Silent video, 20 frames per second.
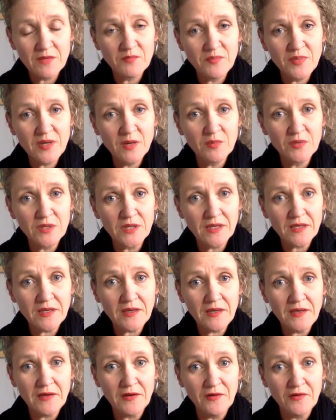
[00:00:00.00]
public
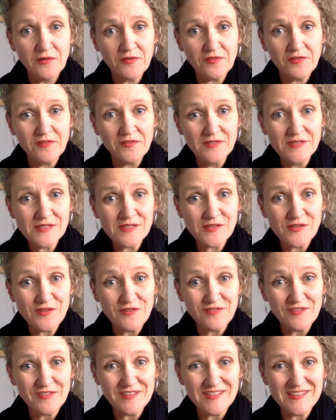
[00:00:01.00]
health
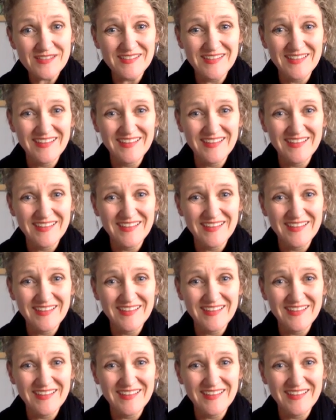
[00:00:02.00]
service.